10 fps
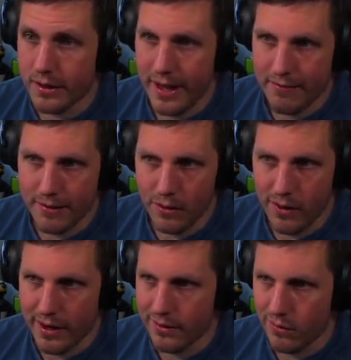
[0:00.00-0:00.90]
Kevin
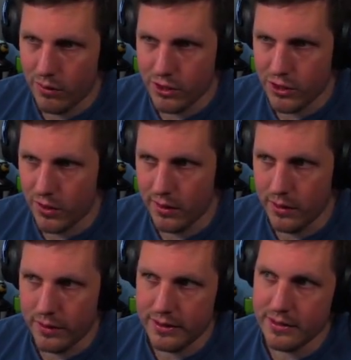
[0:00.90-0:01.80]
Durant, Rashard
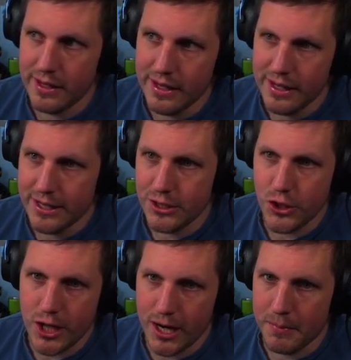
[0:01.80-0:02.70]
Lewis,
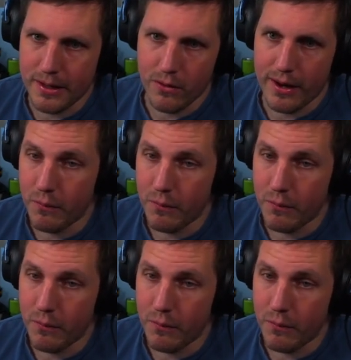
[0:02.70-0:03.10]
Jeremy Grant.